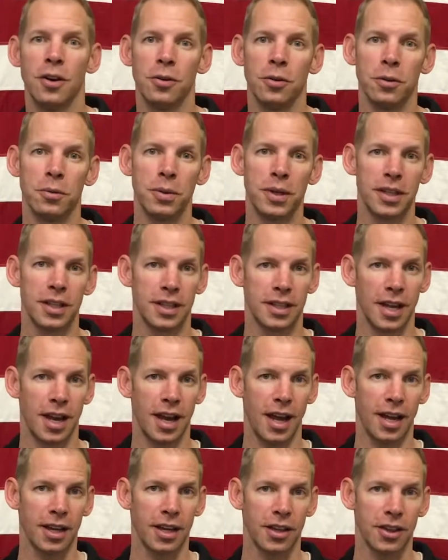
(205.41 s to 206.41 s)
would be to
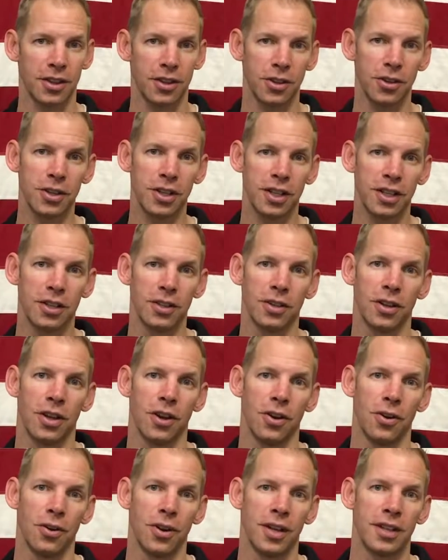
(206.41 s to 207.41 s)
take a 30-year
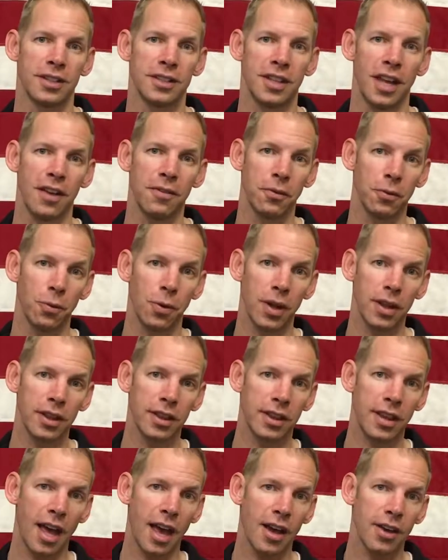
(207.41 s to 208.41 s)
loan and save
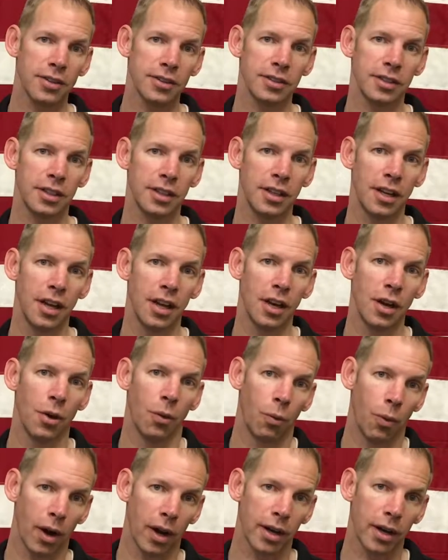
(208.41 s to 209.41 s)

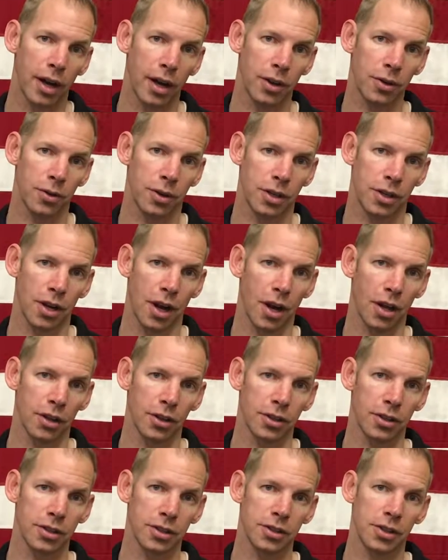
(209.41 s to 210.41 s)

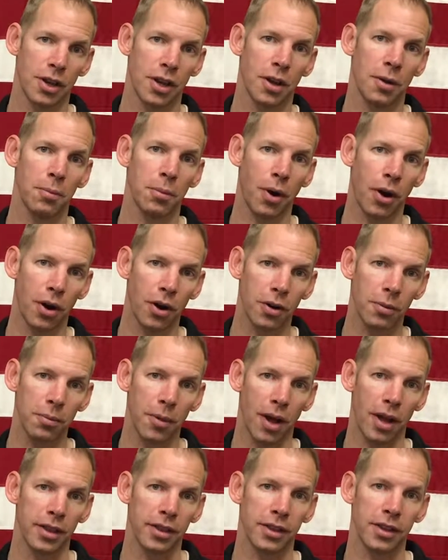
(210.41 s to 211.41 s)
$1,100 per
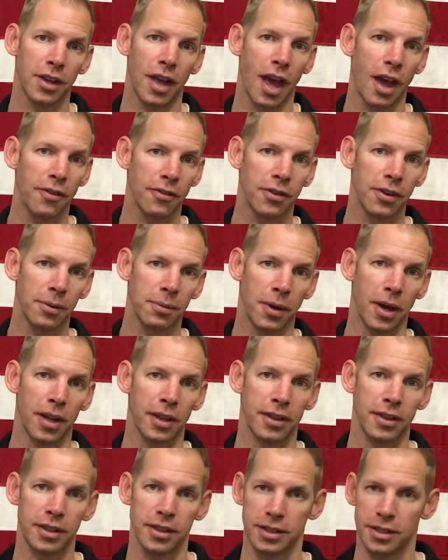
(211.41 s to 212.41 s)
month every
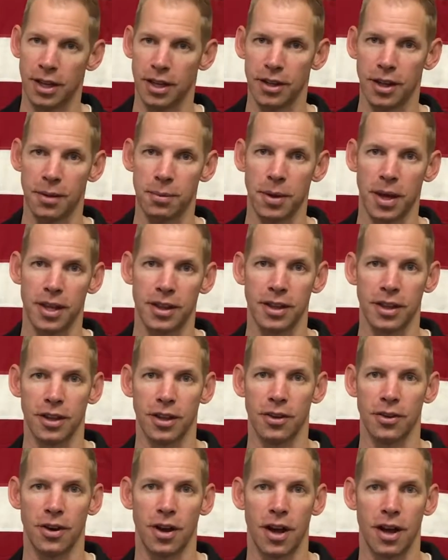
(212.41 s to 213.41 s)
month until they paid the
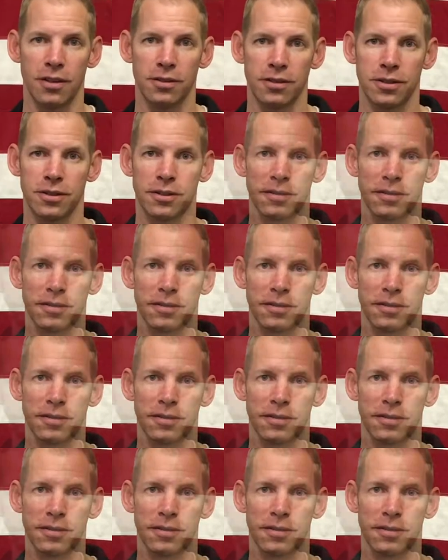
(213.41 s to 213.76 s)
loan off.